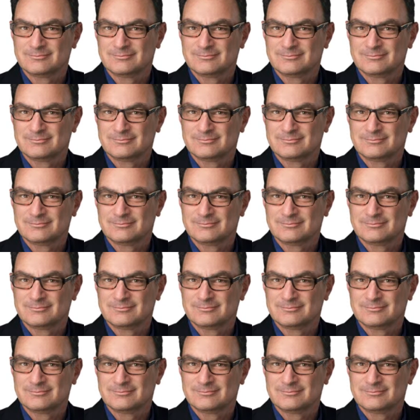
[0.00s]

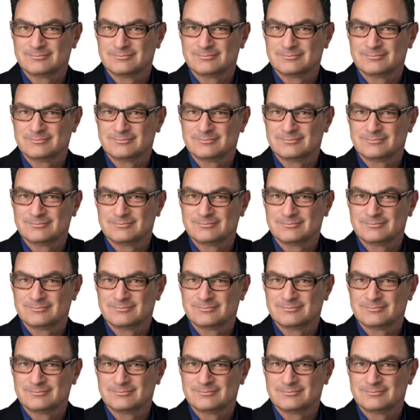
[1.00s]

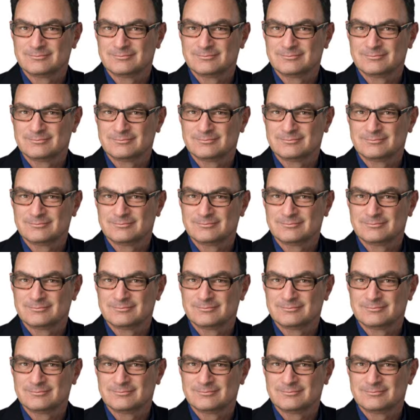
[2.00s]

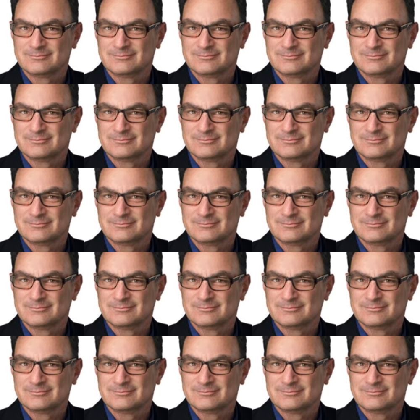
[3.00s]

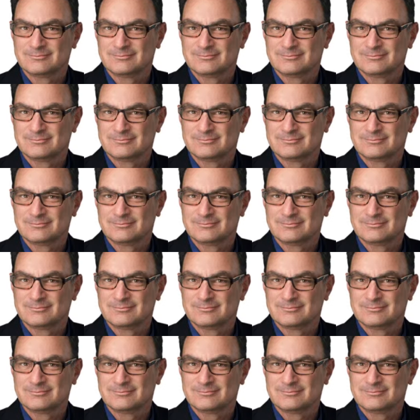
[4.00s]

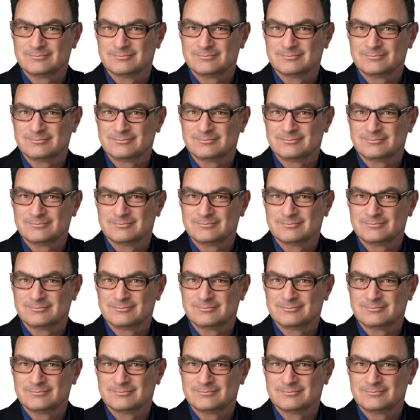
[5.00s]

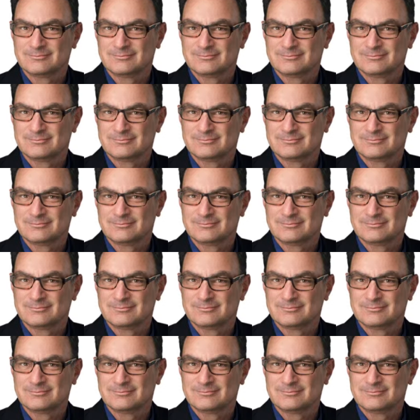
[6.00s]

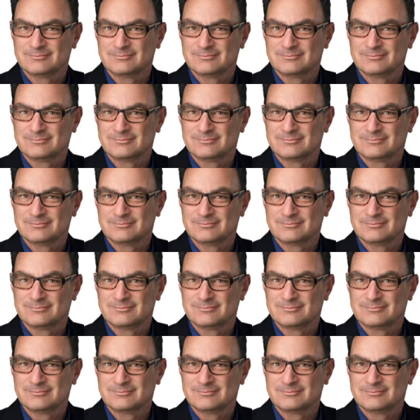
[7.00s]
(no lip movement)